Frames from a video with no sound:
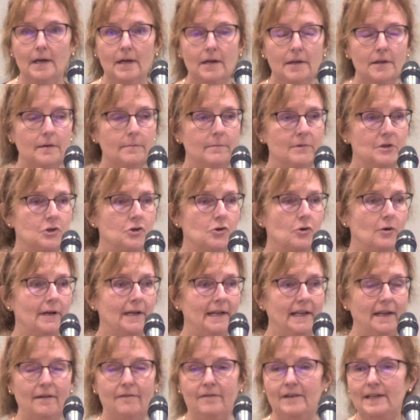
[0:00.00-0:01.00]
the
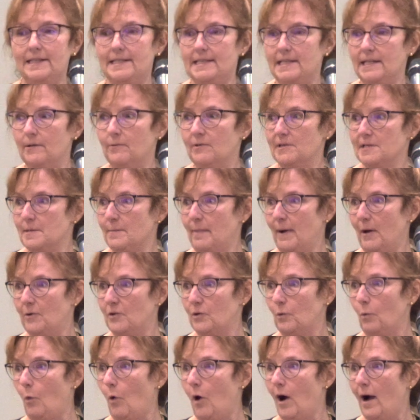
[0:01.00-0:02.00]
majority of ET was about
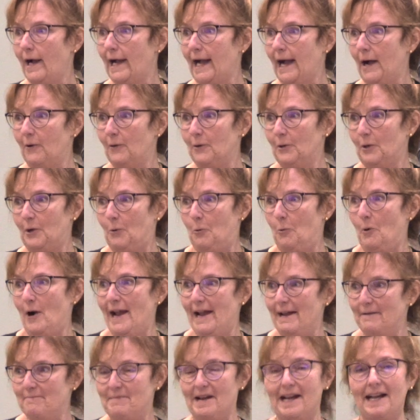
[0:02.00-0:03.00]
to walk out and
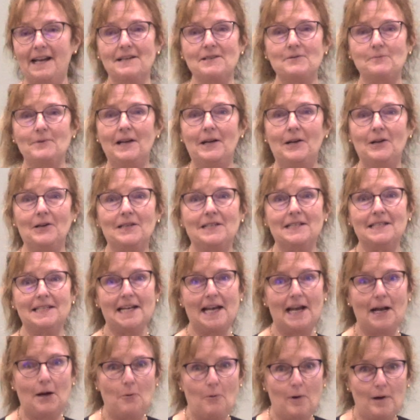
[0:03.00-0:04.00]
quit because we couldn't
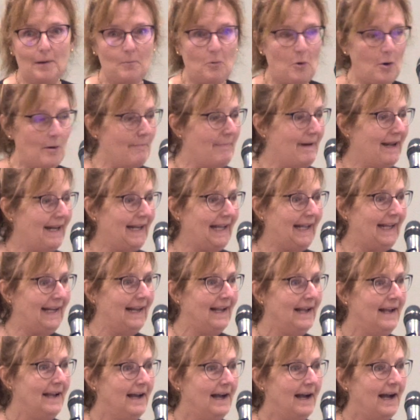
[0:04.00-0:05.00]
take one more minute.
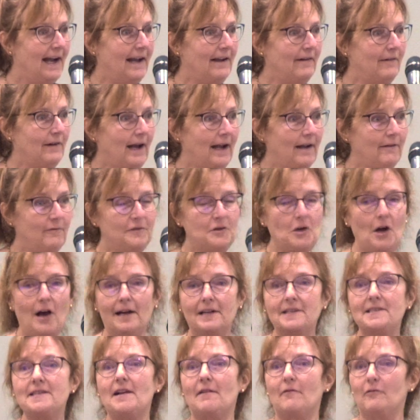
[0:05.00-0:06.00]
I've
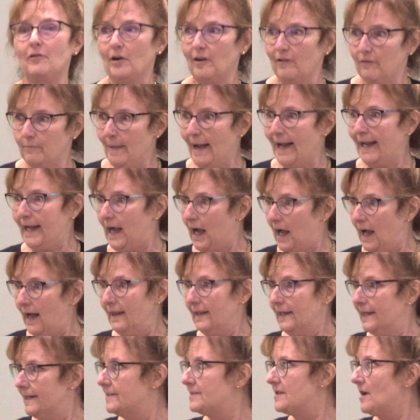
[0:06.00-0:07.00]
talked several of my
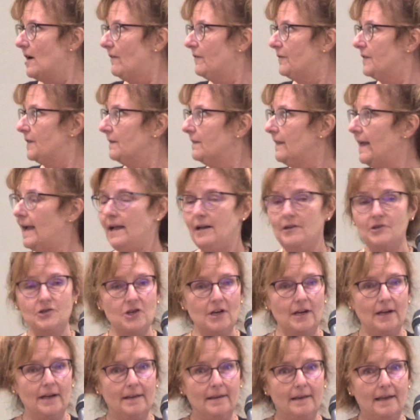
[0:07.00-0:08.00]
colleagues off the ledge,
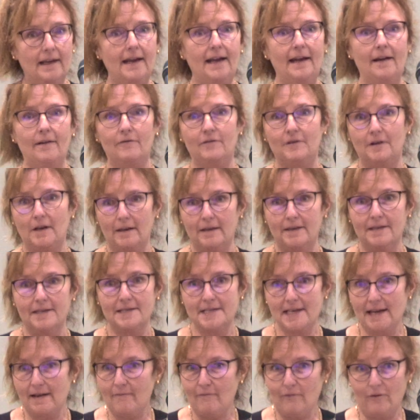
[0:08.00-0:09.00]
and they have done the
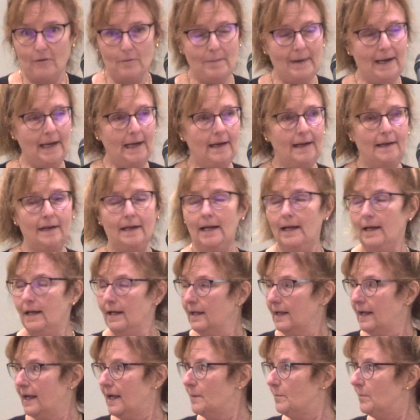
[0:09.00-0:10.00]
same for me, and
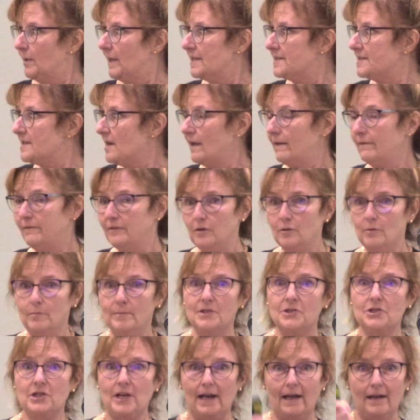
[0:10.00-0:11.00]
God bless all of you,
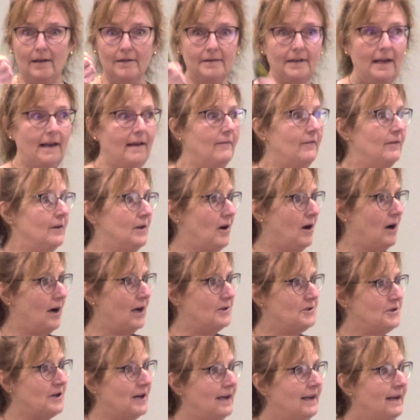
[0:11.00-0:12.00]
Michele, David, Audra.